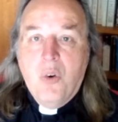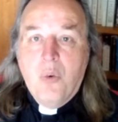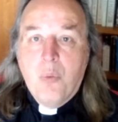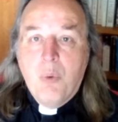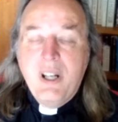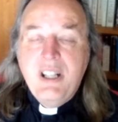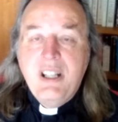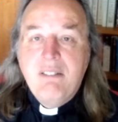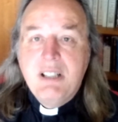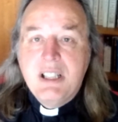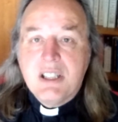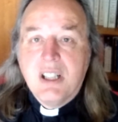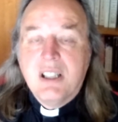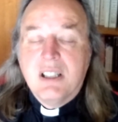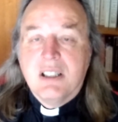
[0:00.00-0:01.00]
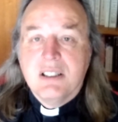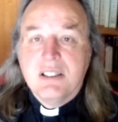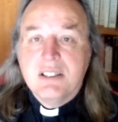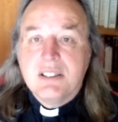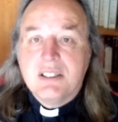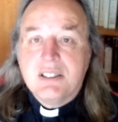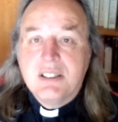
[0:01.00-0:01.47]
When he
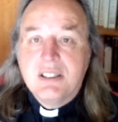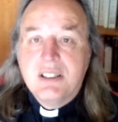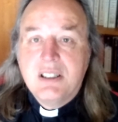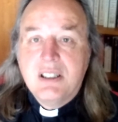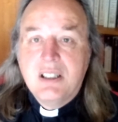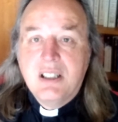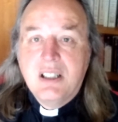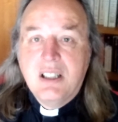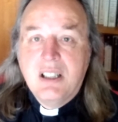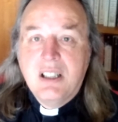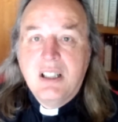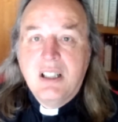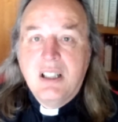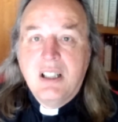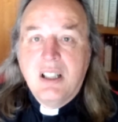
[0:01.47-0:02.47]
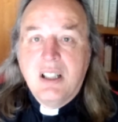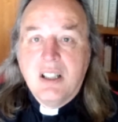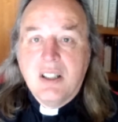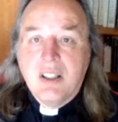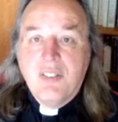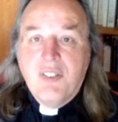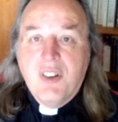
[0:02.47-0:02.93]
returns,
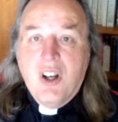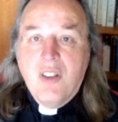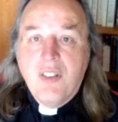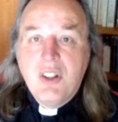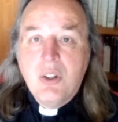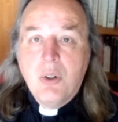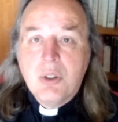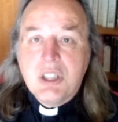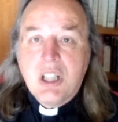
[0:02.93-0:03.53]
the father not